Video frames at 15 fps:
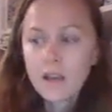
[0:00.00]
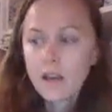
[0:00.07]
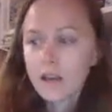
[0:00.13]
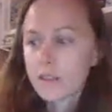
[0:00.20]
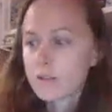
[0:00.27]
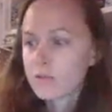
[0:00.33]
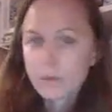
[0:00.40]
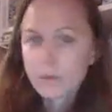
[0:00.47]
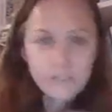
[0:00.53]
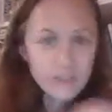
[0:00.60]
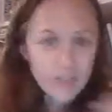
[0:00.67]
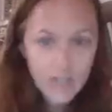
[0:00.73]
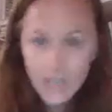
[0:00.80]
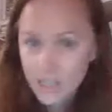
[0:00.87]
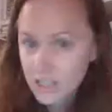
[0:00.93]
and the
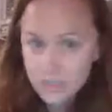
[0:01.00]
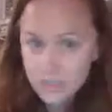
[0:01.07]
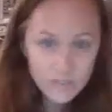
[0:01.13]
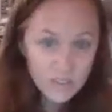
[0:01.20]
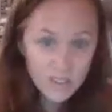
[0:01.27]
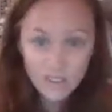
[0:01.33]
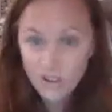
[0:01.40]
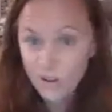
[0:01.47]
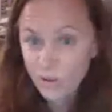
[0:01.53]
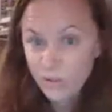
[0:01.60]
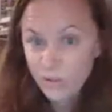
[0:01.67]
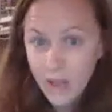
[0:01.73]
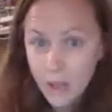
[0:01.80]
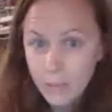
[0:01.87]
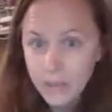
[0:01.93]
ramifications for the whole
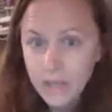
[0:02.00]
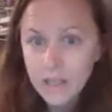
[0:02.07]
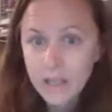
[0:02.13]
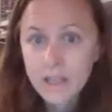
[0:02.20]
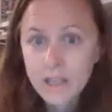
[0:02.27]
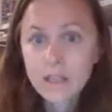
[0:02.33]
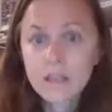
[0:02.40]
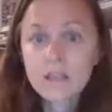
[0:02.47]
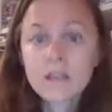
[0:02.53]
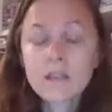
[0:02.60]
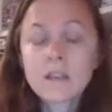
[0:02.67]
family.